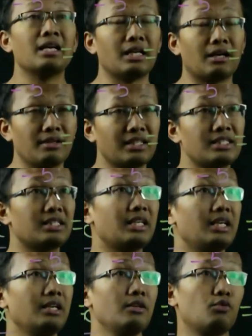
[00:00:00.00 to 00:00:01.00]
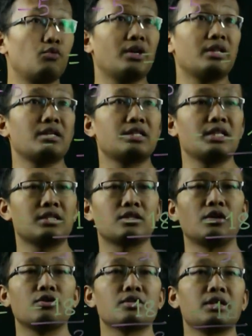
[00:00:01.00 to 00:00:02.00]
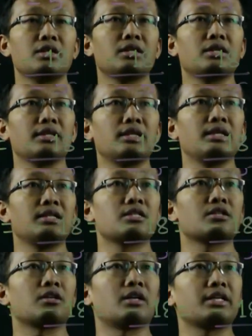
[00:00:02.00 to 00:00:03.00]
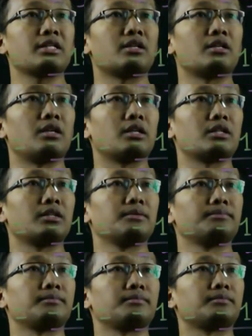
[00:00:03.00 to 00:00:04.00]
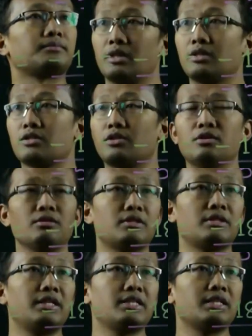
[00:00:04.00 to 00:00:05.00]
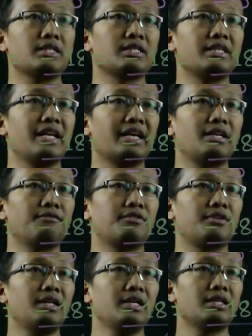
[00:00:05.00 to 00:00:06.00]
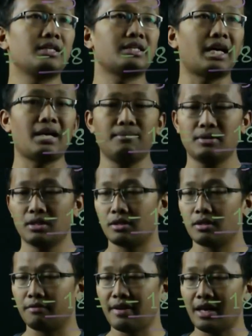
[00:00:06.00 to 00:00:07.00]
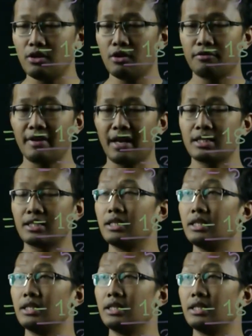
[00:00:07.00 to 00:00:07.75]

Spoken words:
Now let's see whether this solution is correct or not. So this is negative 3 times the value of x